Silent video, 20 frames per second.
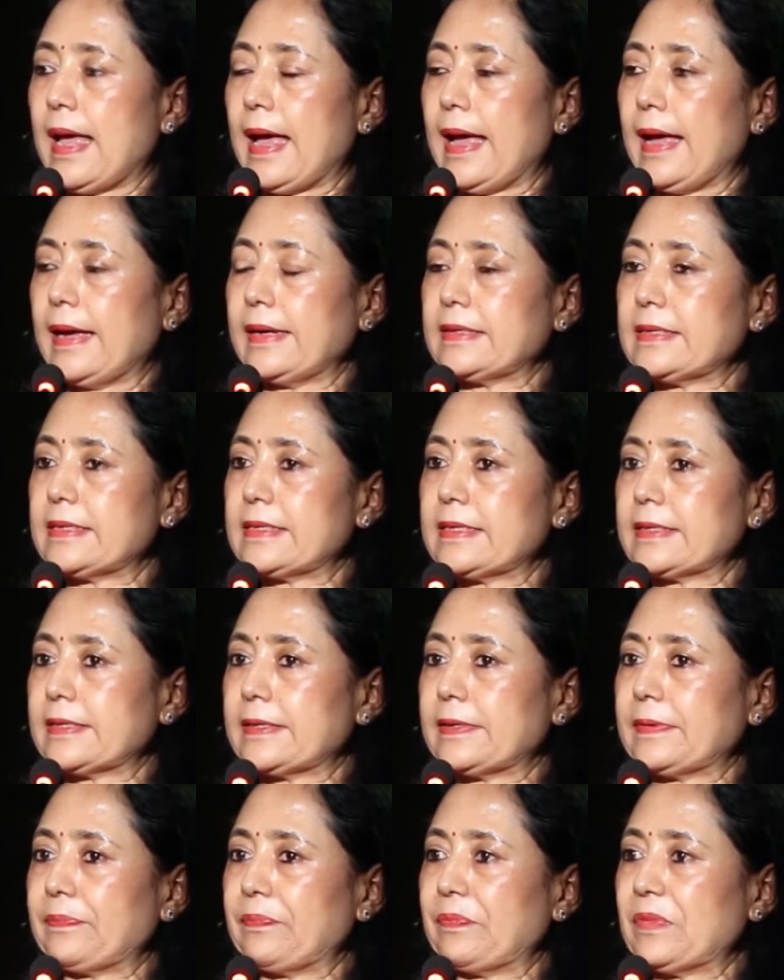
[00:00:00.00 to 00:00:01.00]
And
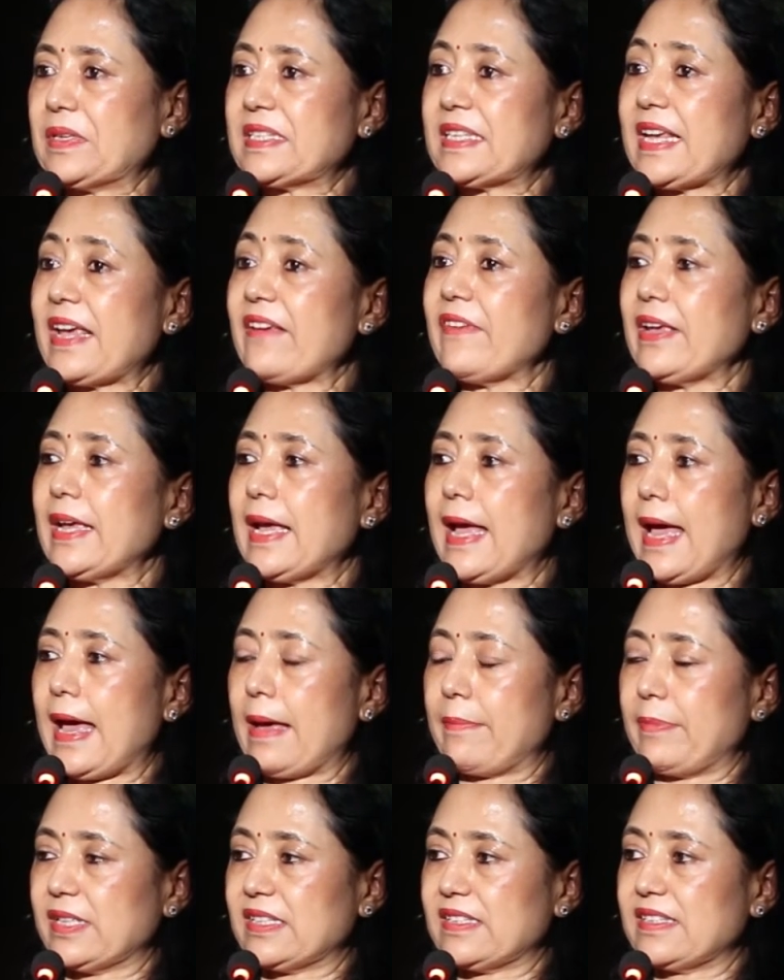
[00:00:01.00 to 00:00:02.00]
saving
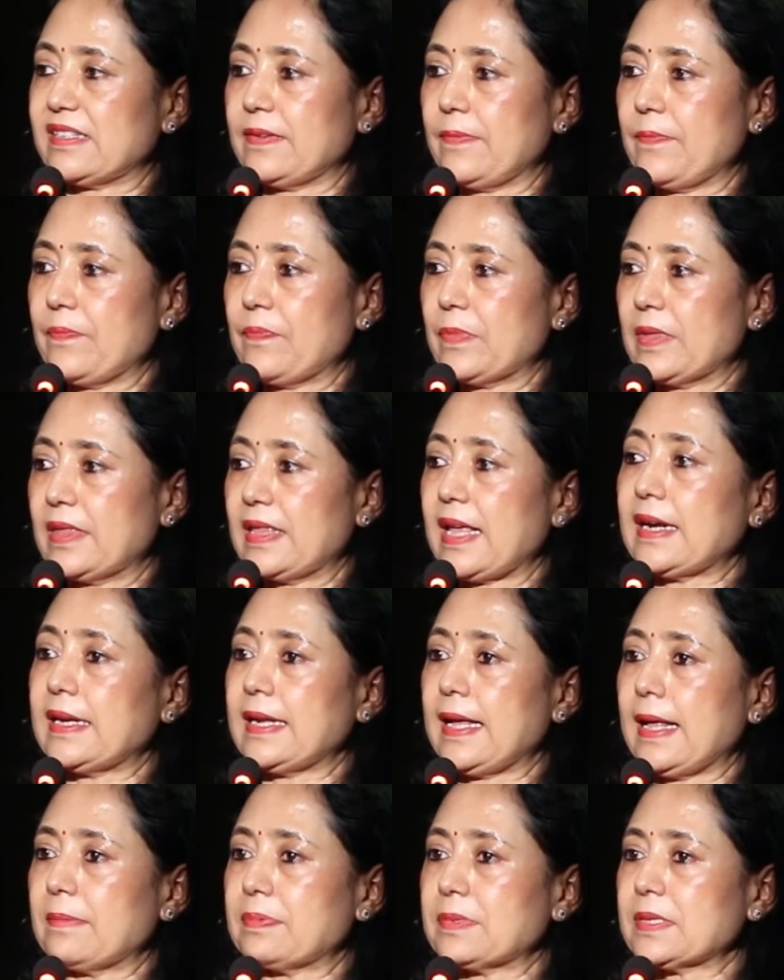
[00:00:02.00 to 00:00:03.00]
habits, that
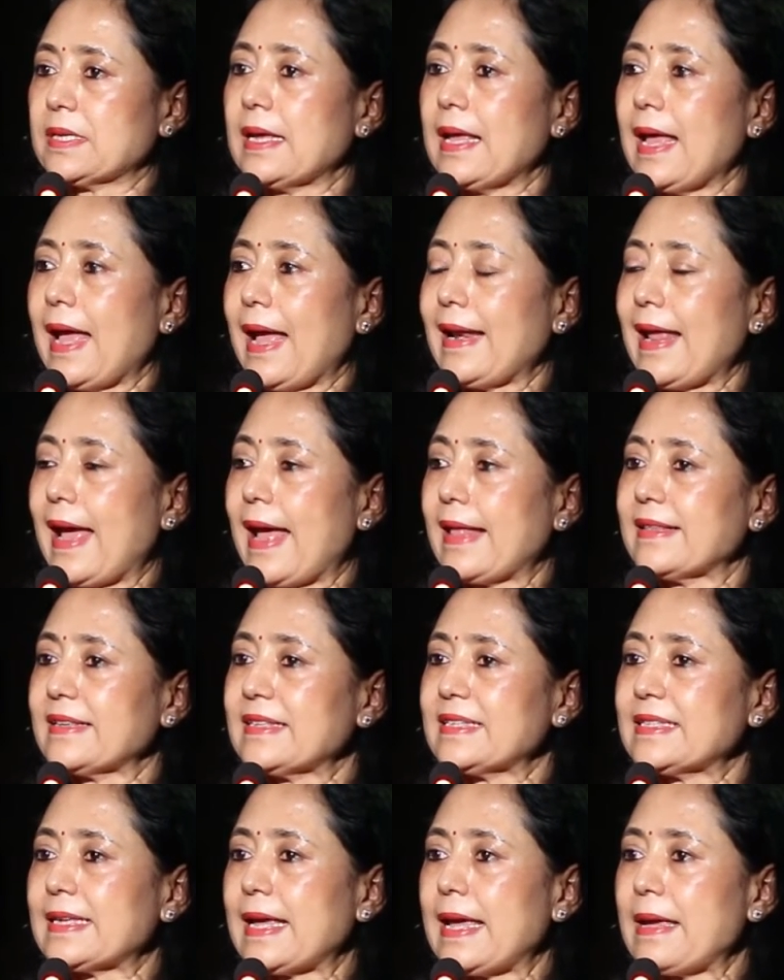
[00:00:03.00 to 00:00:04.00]
helps. And at
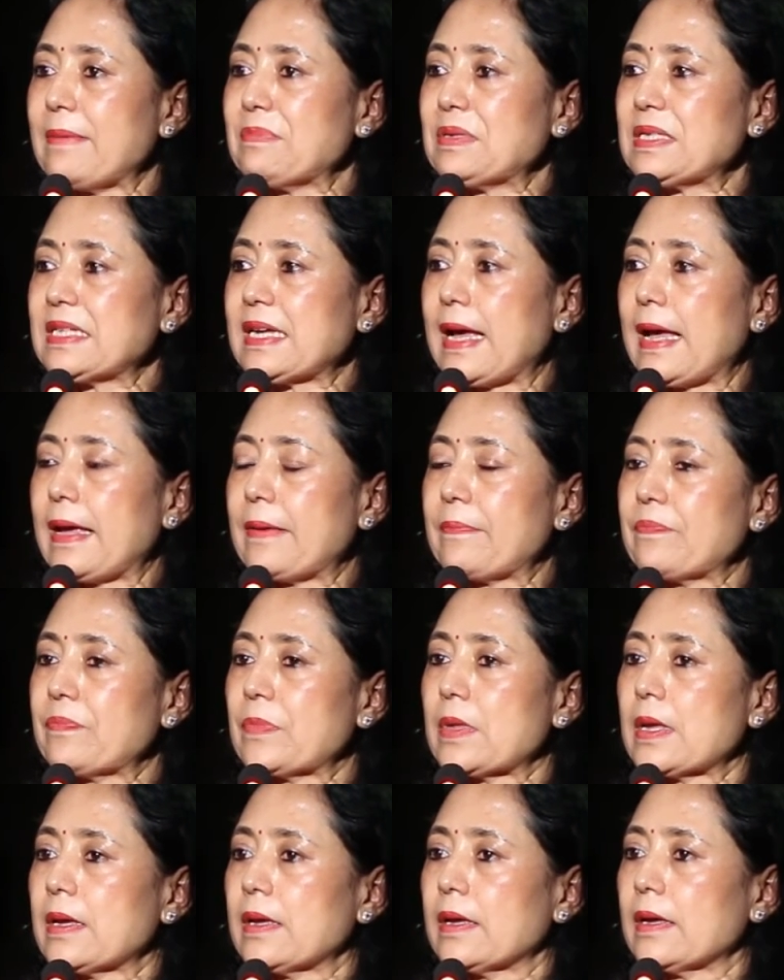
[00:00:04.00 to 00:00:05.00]
the same
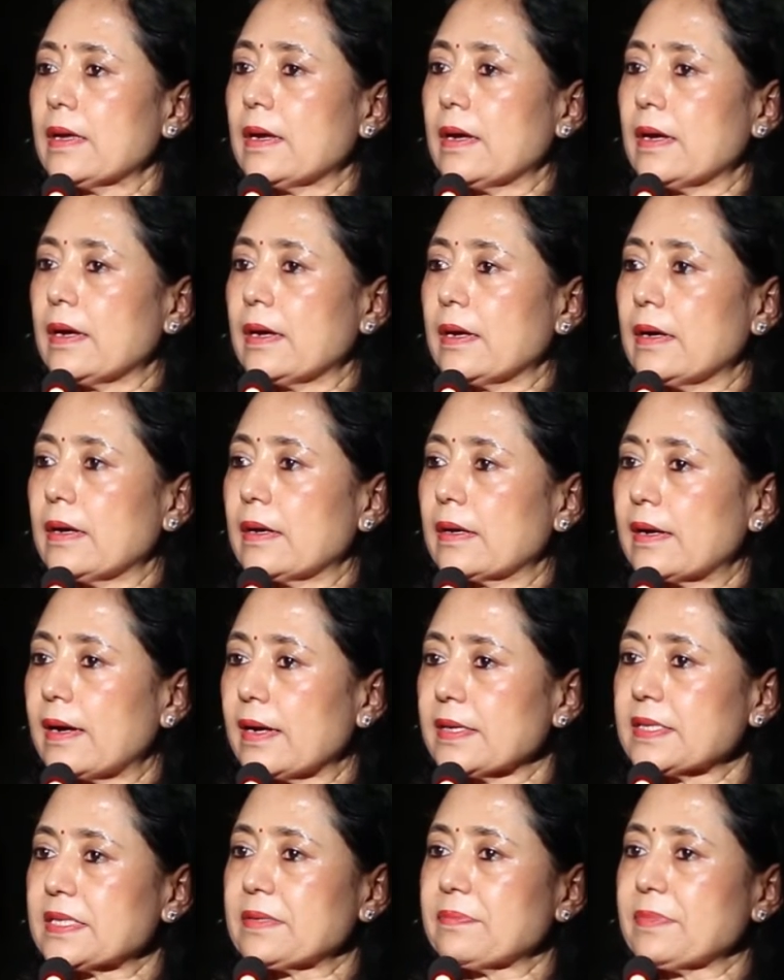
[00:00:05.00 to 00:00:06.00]
time,
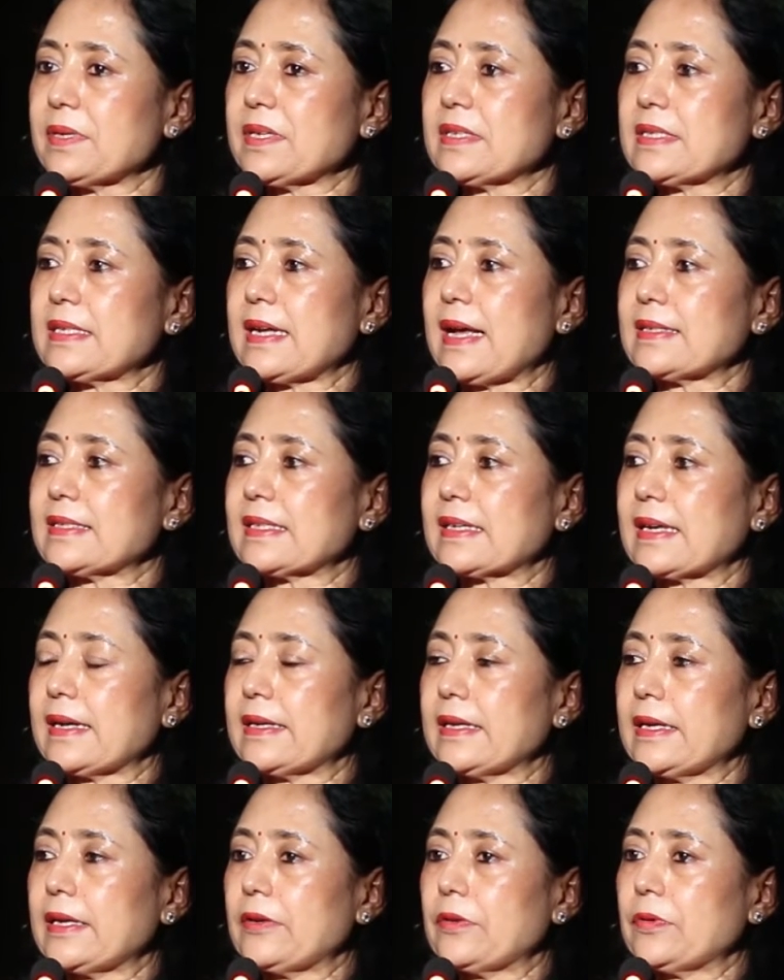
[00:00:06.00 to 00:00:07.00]
customers start
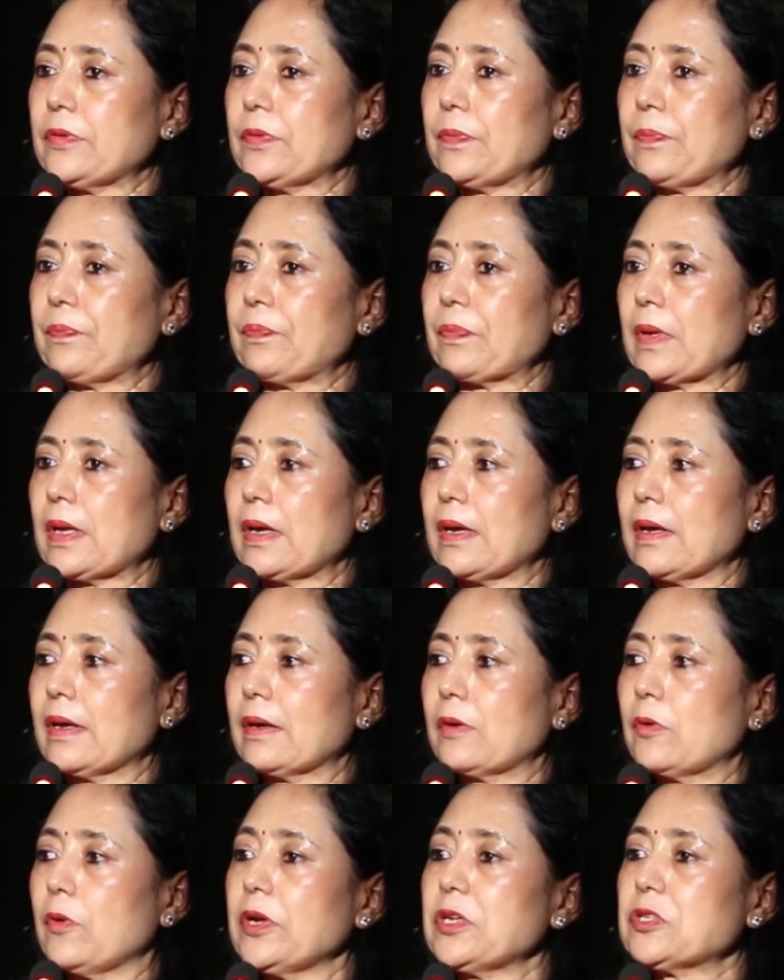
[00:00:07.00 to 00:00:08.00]
getting, you
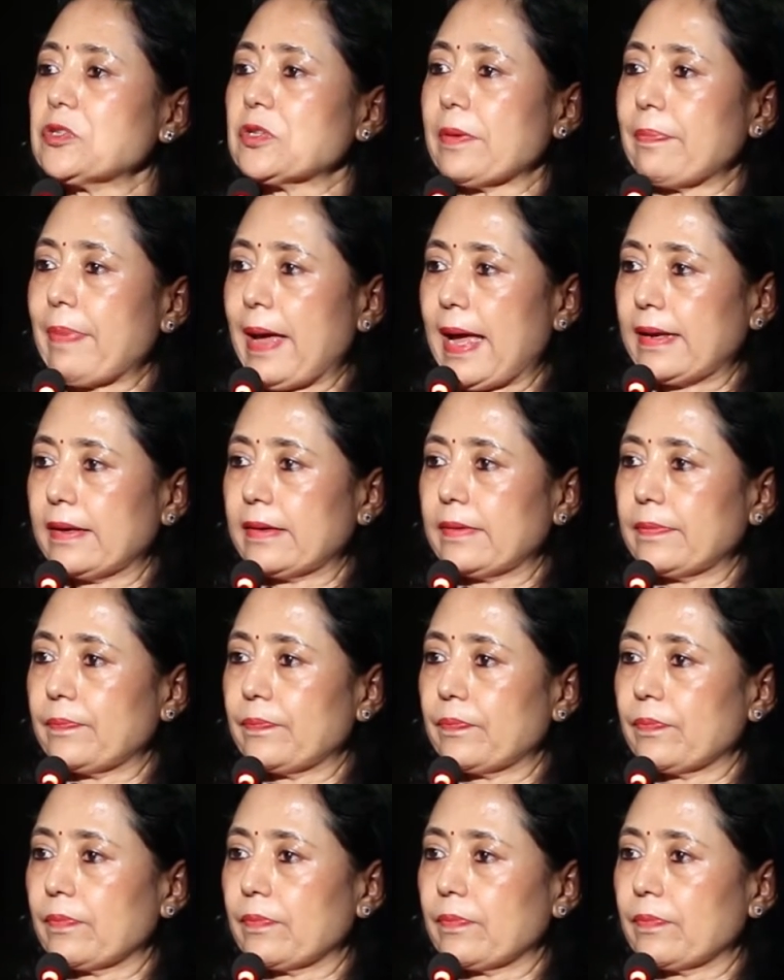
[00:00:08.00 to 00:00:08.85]
know, going to the bank.